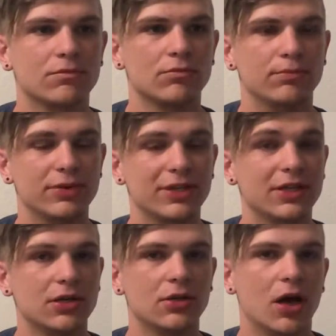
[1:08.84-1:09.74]
blink
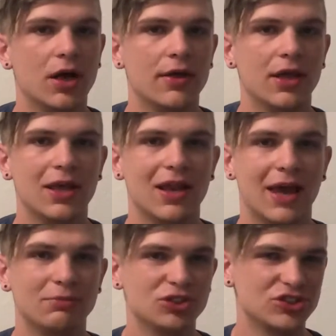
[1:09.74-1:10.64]
a lot, and
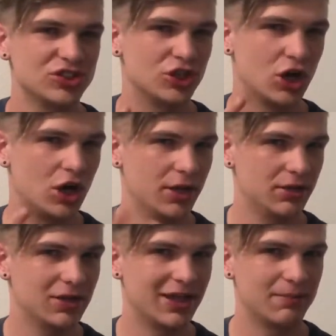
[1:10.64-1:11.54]
I'm just gone.
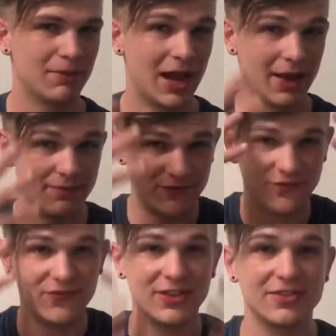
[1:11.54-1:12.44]
Like I'm
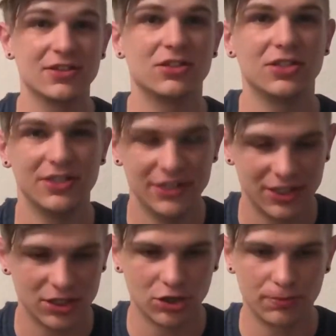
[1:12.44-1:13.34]
physically
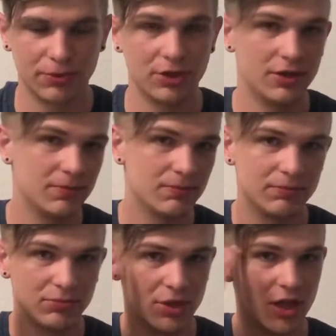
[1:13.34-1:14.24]
here, but
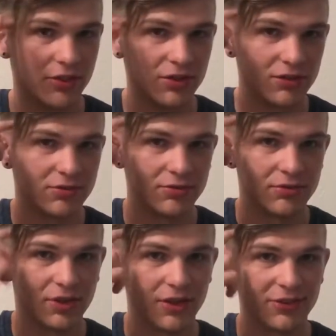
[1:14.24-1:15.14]

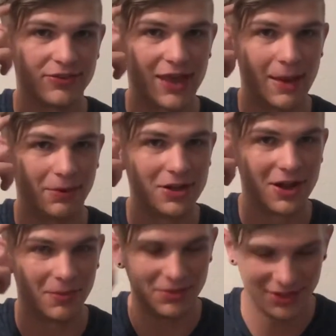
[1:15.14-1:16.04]
nothing's happening
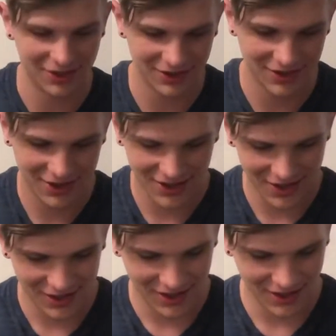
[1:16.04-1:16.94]
up here.
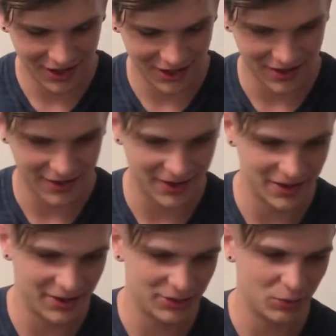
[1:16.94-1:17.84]

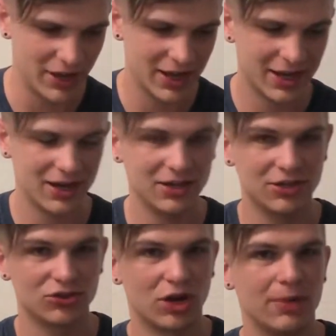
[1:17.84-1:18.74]
The way I kind of
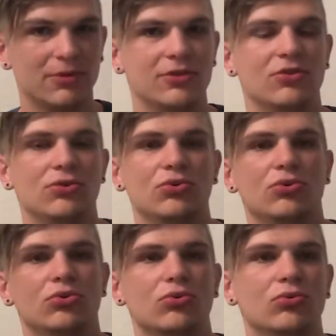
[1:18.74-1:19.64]
describe it
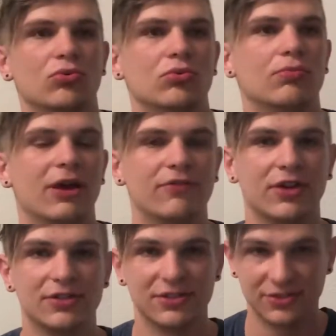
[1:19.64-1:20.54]
to my
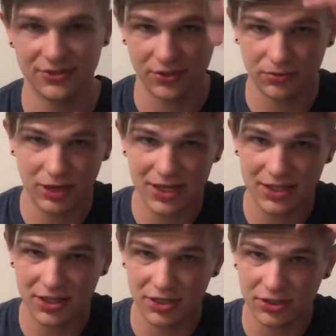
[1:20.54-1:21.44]
friends is, so right
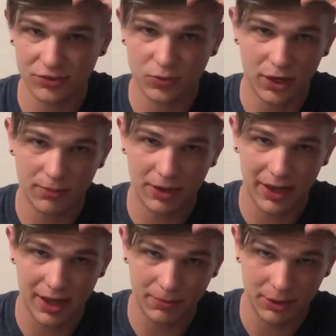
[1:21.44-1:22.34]
here is where my
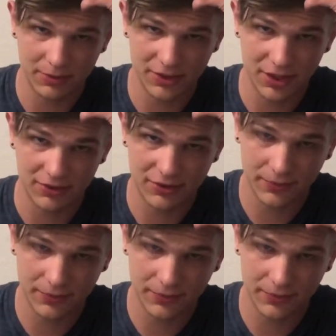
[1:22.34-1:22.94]
epilepsy is,